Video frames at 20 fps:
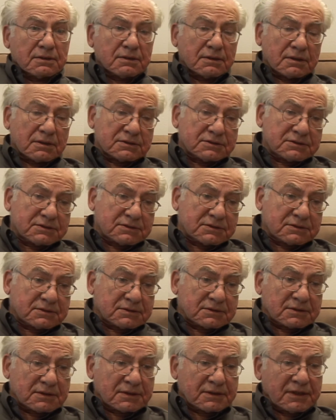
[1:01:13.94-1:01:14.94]
there's
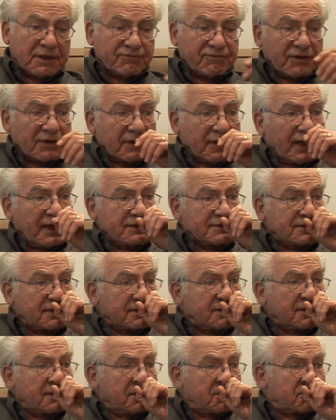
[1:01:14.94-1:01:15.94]
even less
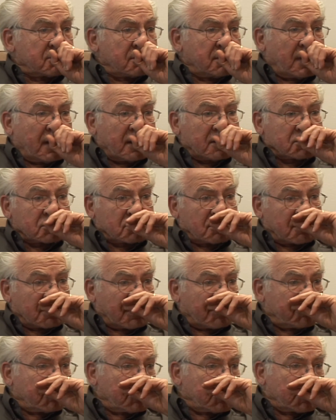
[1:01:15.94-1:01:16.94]
at the international
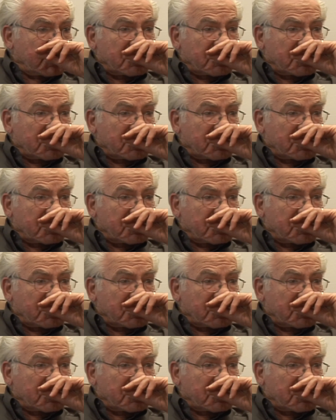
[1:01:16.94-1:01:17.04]
level,